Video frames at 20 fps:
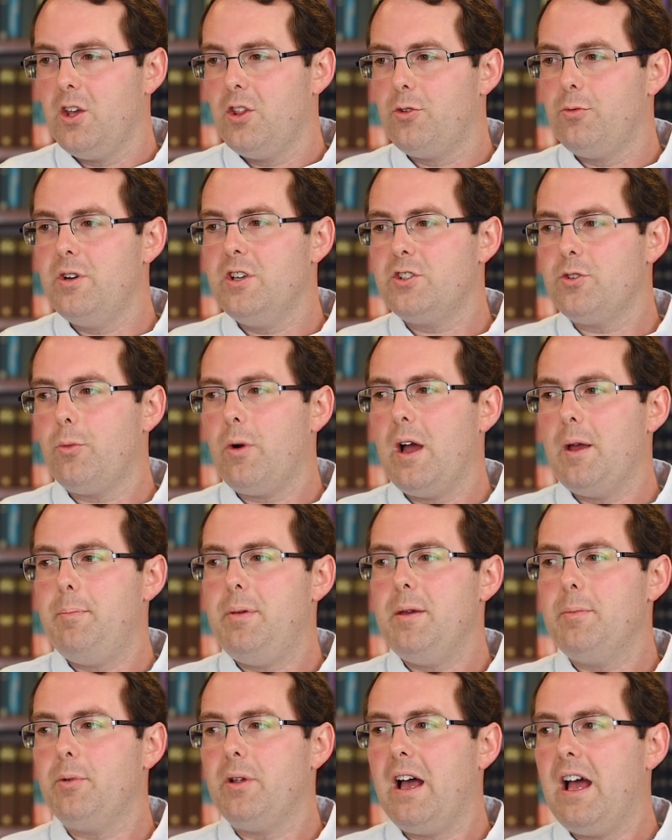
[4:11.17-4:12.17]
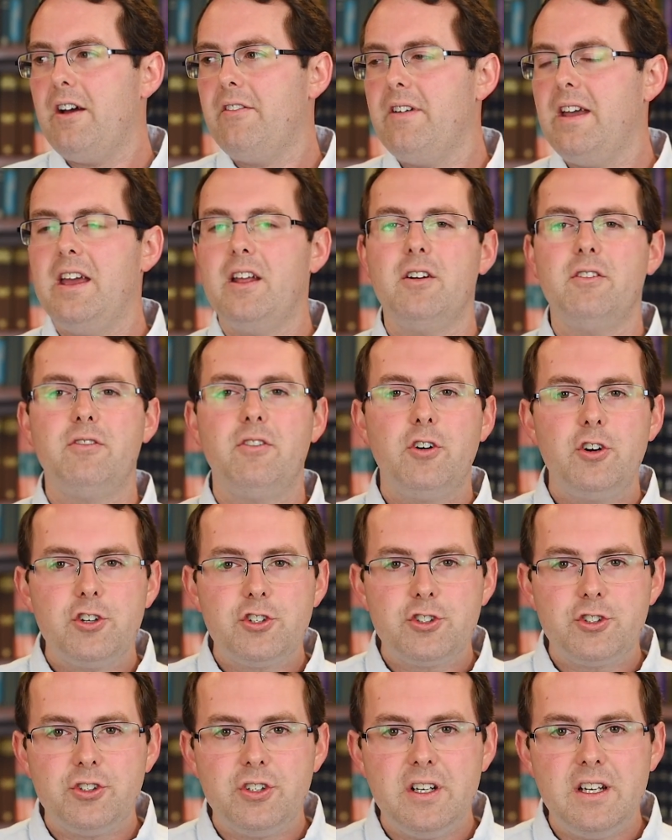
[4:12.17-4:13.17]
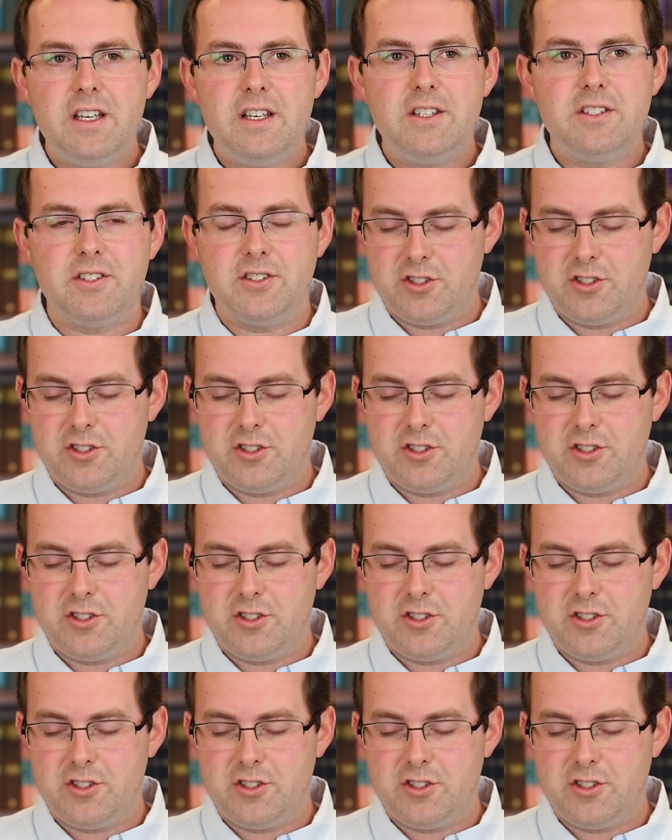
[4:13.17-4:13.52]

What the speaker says: the reason why people have anniversaries